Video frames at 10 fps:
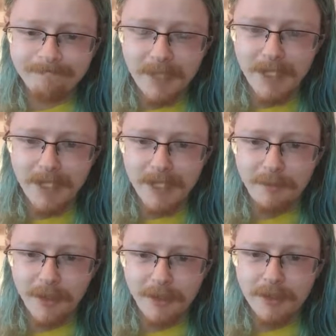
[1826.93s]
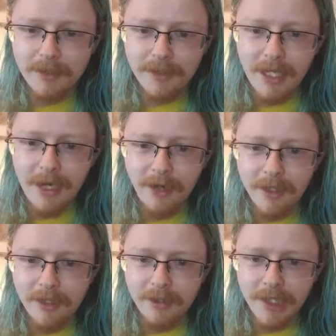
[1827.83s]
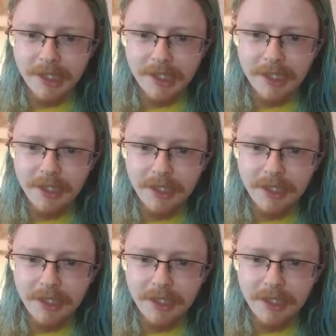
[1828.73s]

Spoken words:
I am out Carrick direction.